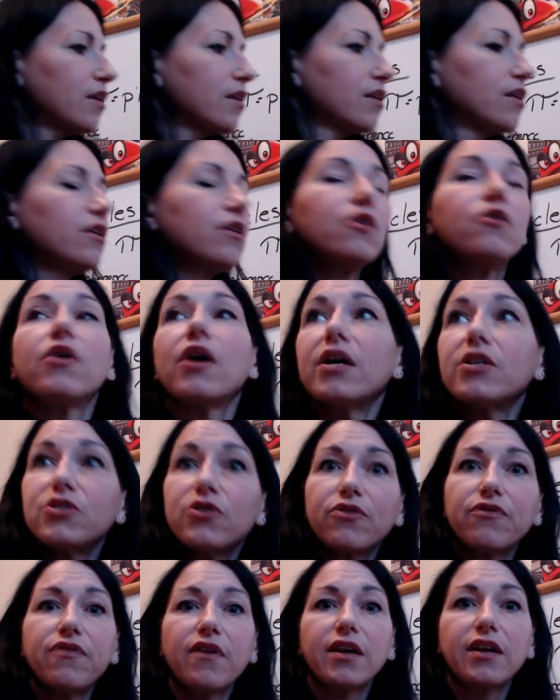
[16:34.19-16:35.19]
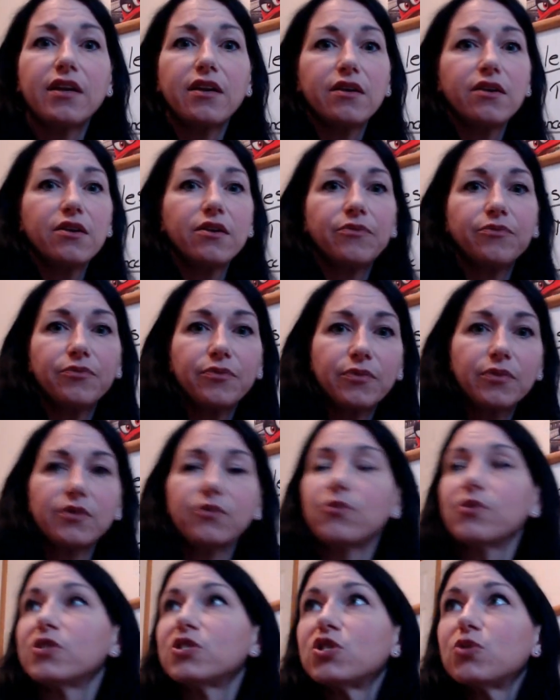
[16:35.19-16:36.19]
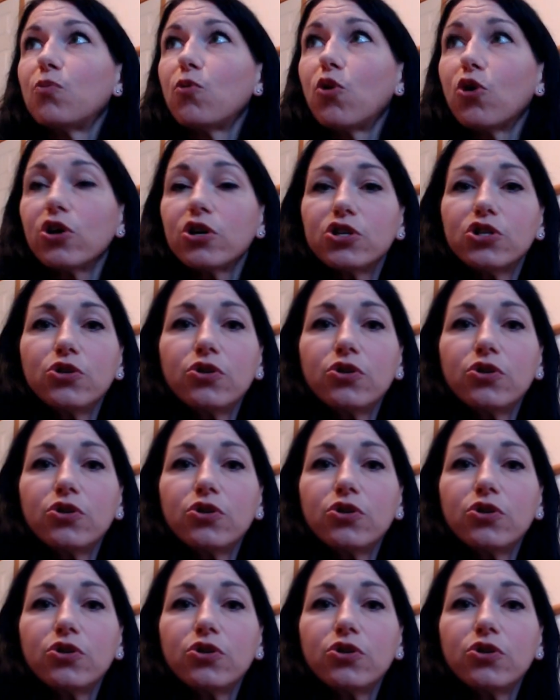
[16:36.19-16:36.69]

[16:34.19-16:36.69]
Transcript: You guys are funny. With s'mores,